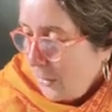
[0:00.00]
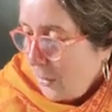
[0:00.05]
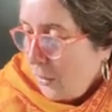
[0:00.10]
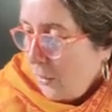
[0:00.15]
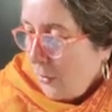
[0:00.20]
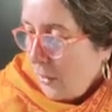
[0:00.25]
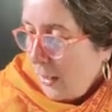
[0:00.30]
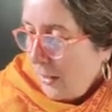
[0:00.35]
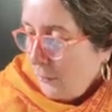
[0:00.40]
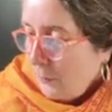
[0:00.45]

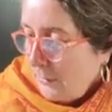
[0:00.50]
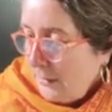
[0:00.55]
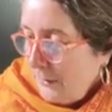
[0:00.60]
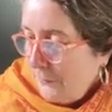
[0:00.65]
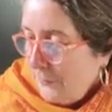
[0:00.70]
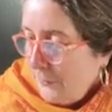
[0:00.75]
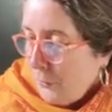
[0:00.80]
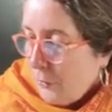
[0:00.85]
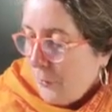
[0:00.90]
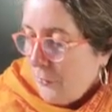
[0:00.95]
All right. Well,
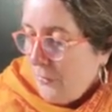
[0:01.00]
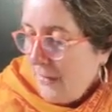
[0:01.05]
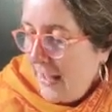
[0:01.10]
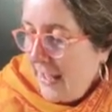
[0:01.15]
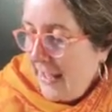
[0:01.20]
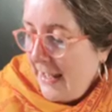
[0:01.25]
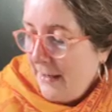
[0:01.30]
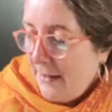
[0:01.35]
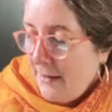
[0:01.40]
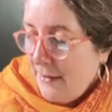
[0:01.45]
if you're
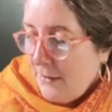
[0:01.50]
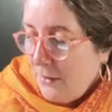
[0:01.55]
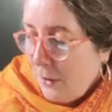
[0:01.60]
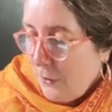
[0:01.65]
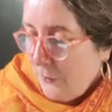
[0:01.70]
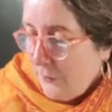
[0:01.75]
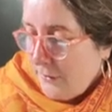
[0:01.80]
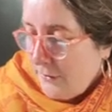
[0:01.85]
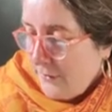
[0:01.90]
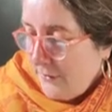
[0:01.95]
there
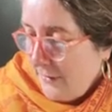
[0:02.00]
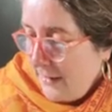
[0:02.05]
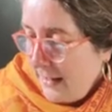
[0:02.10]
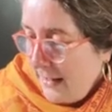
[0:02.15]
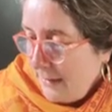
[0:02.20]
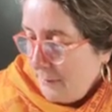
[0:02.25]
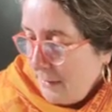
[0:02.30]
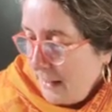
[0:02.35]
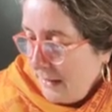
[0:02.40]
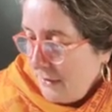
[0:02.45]
on the
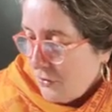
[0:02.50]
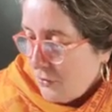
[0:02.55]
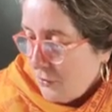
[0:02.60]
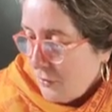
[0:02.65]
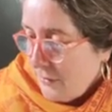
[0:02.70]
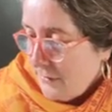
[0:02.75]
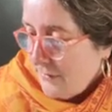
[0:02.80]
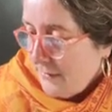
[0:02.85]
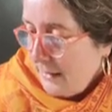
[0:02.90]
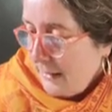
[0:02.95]
thing, make sure
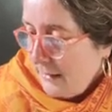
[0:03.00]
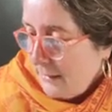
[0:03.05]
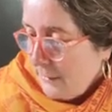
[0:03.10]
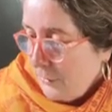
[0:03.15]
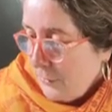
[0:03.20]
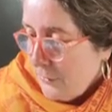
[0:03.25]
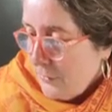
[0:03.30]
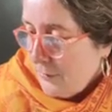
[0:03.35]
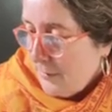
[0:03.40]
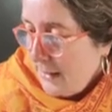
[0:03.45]
you say
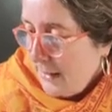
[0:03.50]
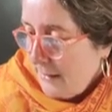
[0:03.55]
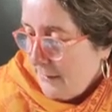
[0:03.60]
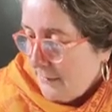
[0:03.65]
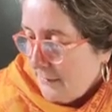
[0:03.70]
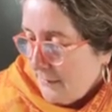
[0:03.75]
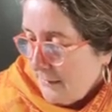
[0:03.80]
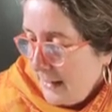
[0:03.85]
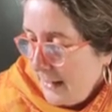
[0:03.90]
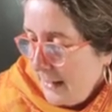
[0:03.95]
hello to me
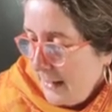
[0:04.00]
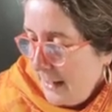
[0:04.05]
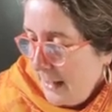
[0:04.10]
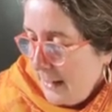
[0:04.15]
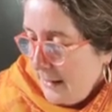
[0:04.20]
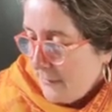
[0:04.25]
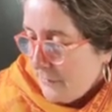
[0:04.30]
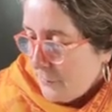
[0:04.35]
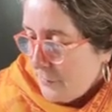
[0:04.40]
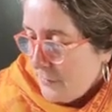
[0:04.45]
and say,
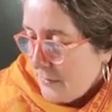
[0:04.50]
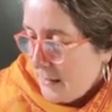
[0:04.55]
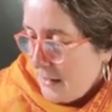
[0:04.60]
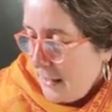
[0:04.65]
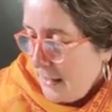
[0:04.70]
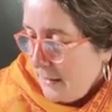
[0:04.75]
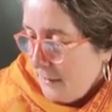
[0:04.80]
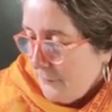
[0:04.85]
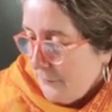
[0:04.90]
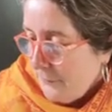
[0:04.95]
hey, it's
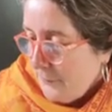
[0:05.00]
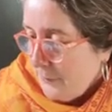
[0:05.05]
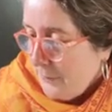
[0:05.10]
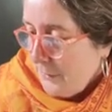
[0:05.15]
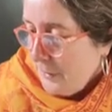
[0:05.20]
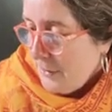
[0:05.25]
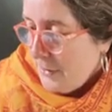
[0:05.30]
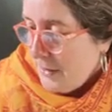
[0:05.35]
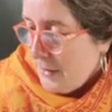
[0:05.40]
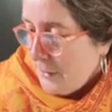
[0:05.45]
Christina from
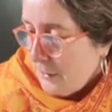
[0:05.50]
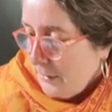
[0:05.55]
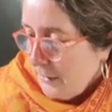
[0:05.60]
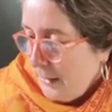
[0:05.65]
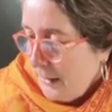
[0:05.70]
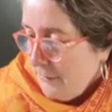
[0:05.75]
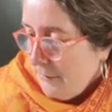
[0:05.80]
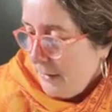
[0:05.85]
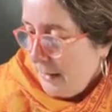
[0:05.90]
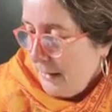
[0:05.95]
Unity
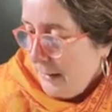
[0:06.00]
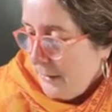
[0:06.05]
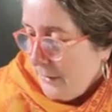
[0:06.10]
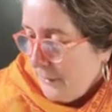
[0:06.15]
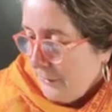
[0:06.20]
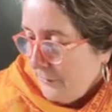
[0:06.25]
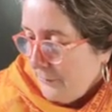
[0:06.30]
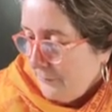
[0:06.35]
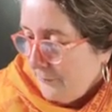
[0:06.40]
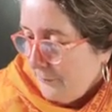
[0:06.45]
Online Radio.